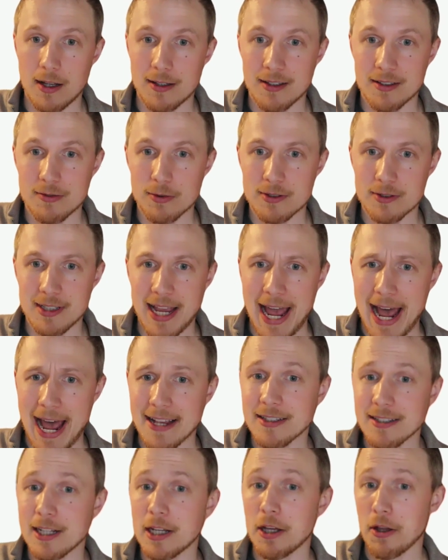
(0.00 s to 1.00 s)
this one's
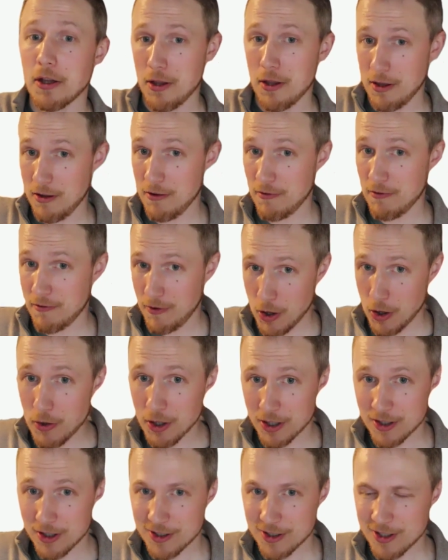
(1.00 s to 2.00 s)
asking the
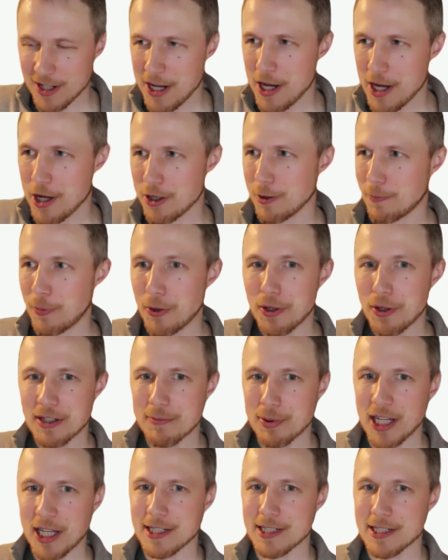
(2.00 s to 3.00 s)
voters to put in
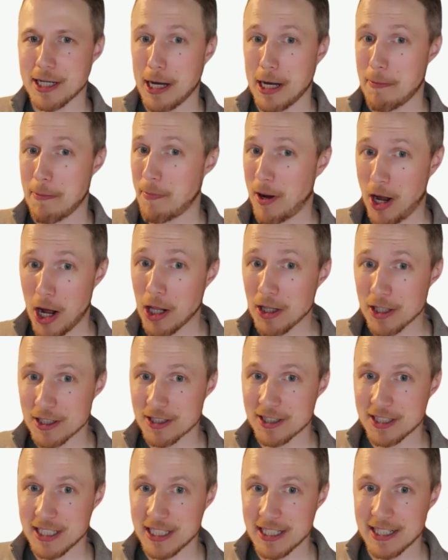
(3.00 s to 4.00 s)
place a
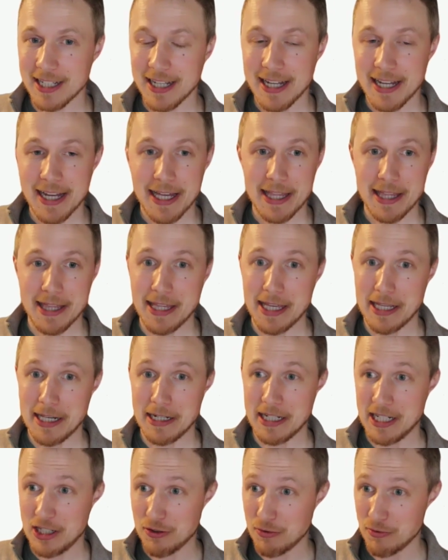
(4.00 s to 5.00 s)
policy that
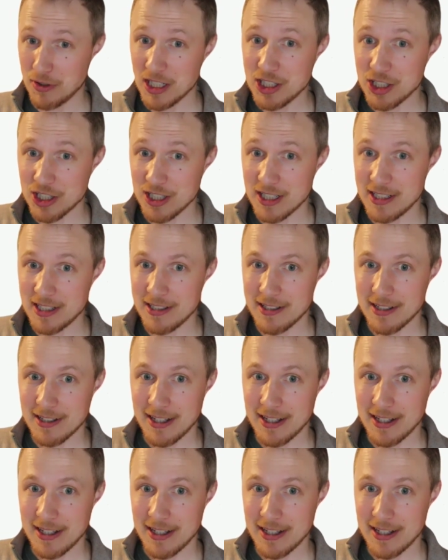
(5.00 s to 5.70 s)
is rigid,